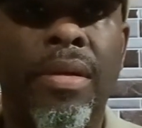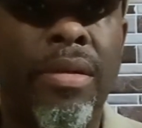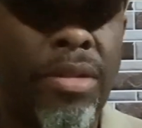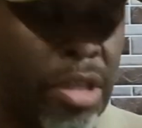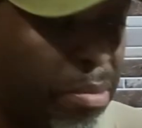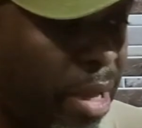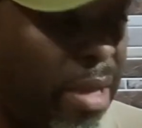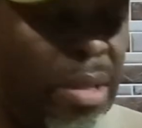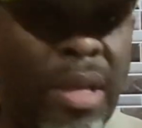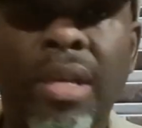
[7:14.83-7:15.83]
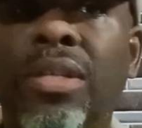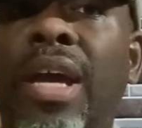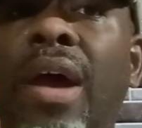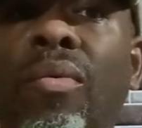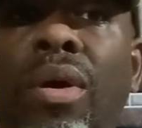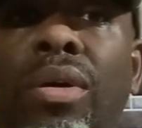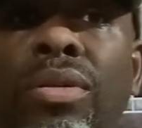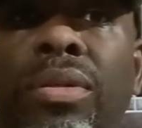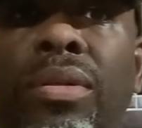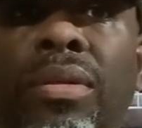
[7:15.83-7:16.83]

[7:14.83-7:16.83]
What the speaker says: seemed like things got worse.